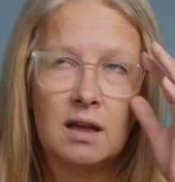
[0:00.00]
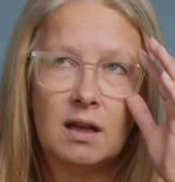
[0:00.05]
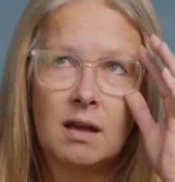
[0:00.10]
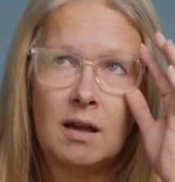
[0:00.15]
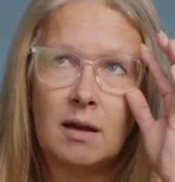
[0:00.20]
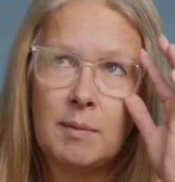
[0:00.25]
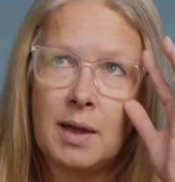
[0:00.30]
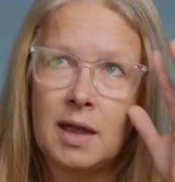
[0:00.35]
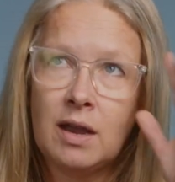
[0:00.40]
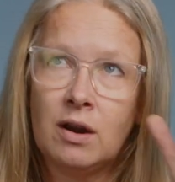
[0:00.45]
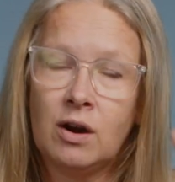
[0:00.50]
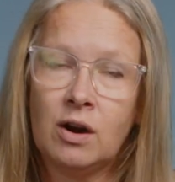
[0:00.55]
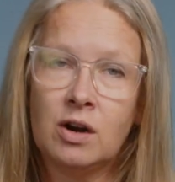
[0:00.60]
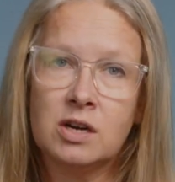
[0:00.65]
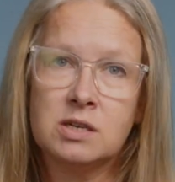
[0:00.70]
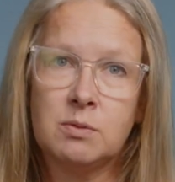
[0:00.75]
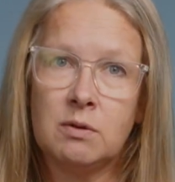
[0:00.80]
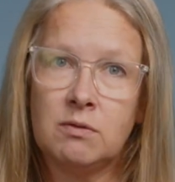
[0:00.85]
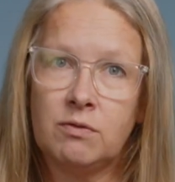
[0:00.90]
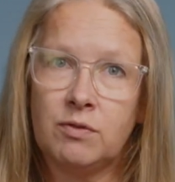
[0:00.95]
my
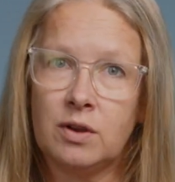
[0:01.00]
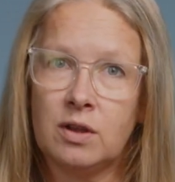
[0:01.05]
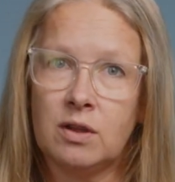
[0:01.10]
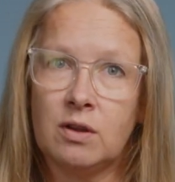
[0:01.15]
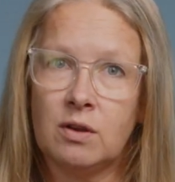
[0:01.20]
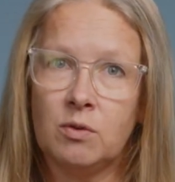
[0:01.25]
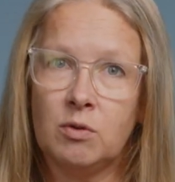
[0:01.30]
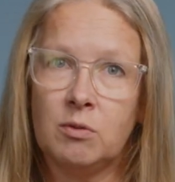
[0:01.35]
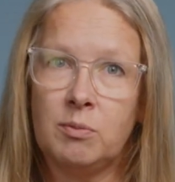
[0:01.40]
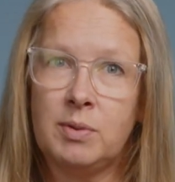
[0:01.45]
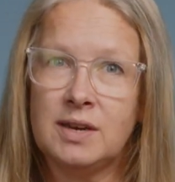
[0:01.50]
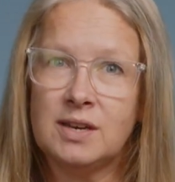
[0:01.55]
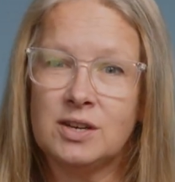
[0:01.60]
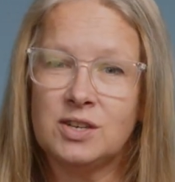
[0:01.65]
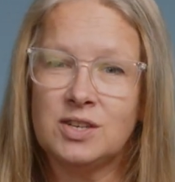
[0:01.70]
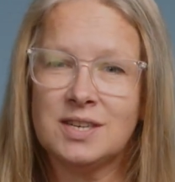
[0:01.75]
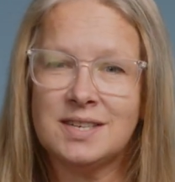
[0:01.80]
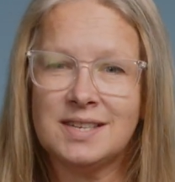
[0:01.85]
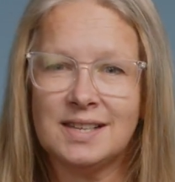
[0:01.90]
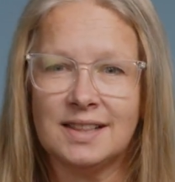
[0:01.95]
encouragement for you would be to
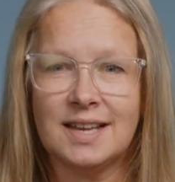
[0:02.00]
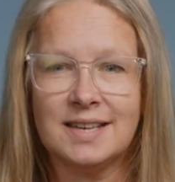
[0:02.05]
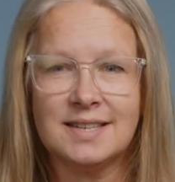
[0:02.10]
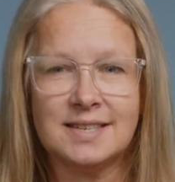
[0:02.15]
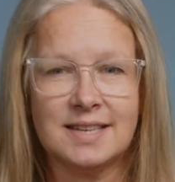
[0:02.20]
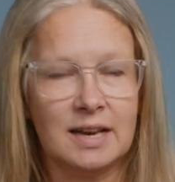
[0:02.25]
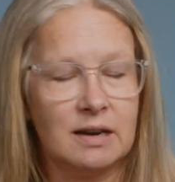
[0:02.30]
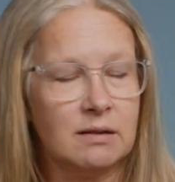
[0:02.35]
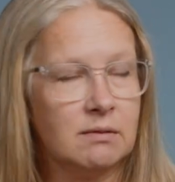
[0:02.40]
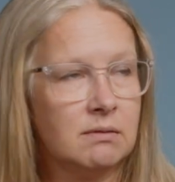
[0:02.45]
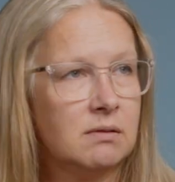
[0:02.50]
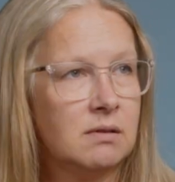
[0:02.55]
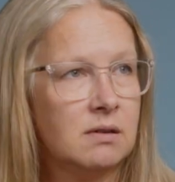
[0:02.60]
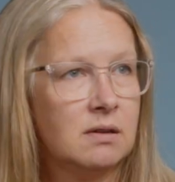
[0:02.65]
just listen.